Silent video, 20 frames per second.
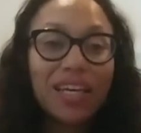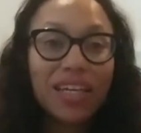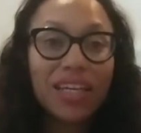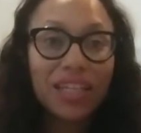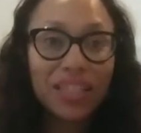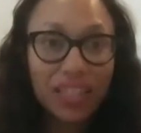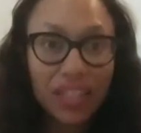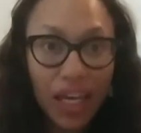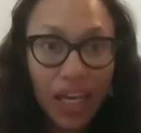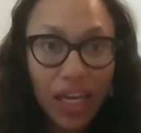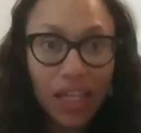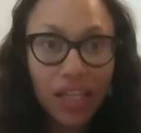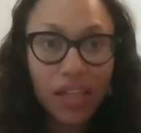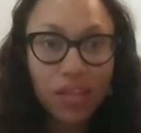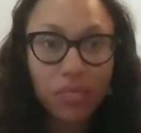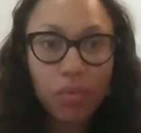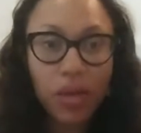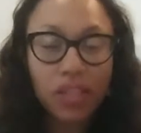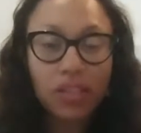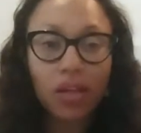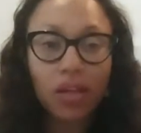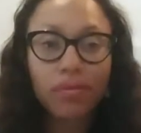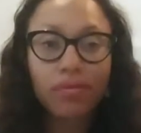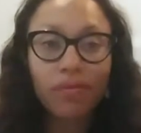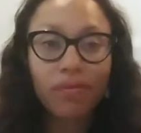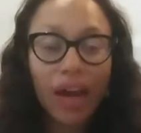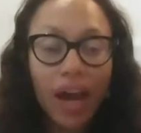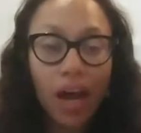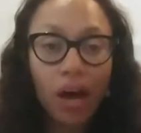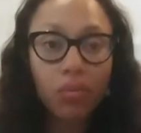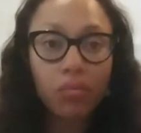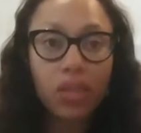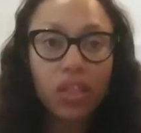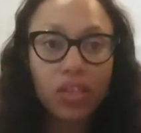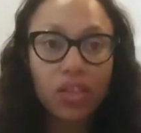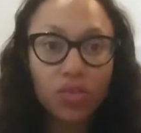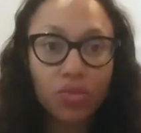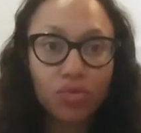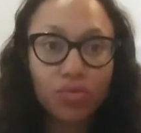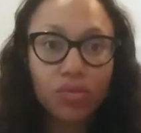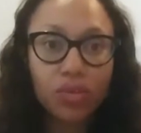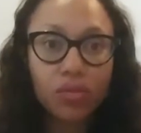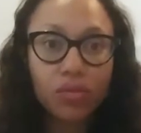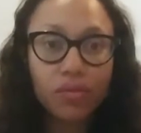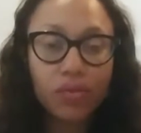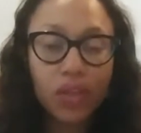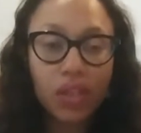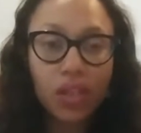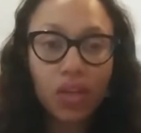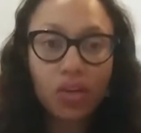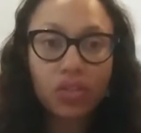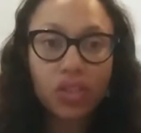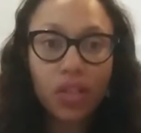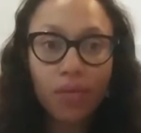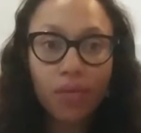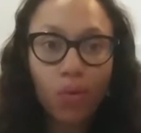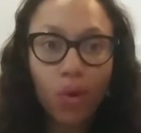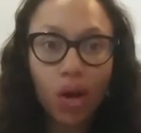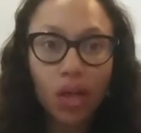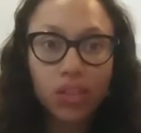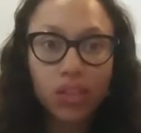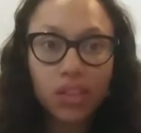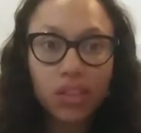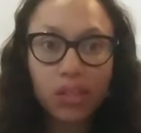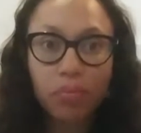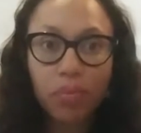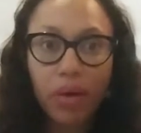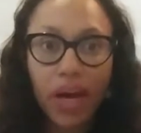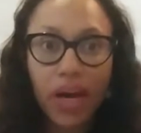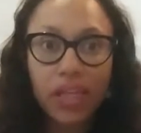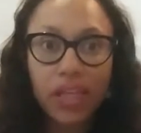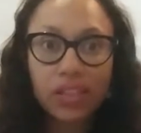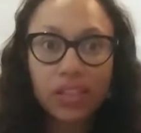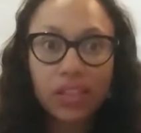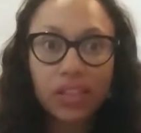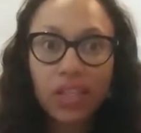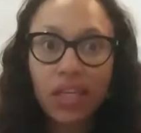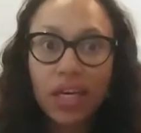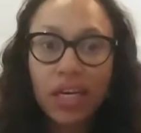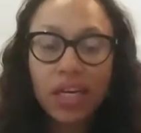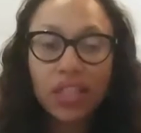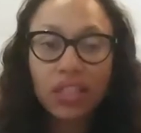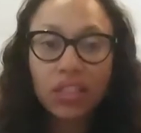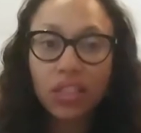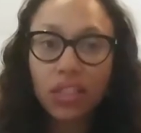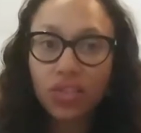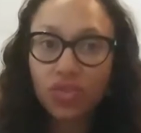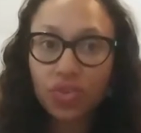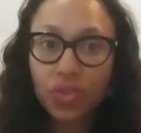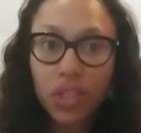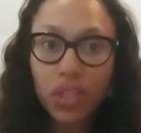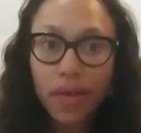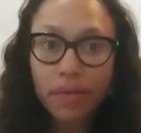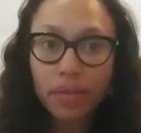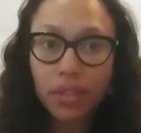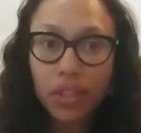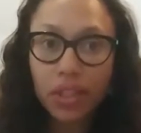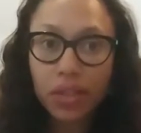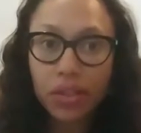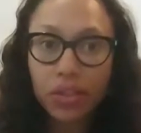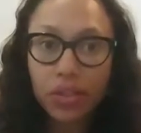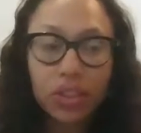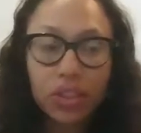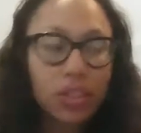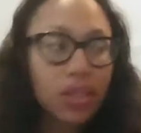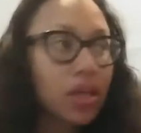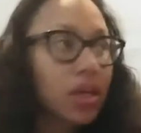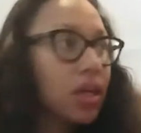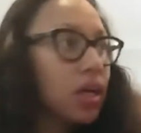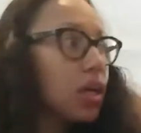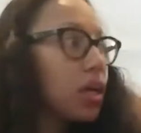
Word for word: in canning based off of how many YouTube videos I've watched in the past six or seven years.